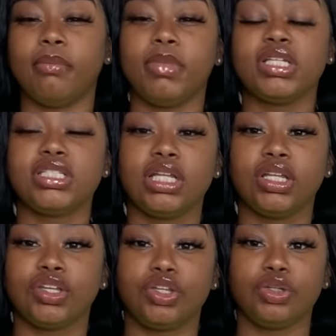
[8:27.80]
it's still a
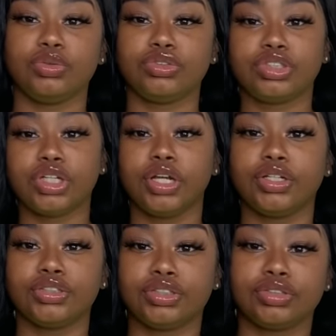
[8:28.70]
cute
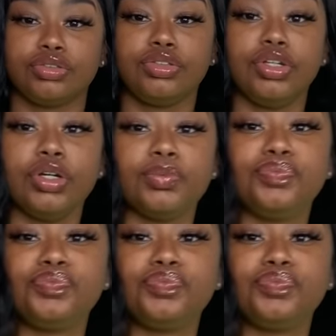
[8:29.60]
shirt, you know.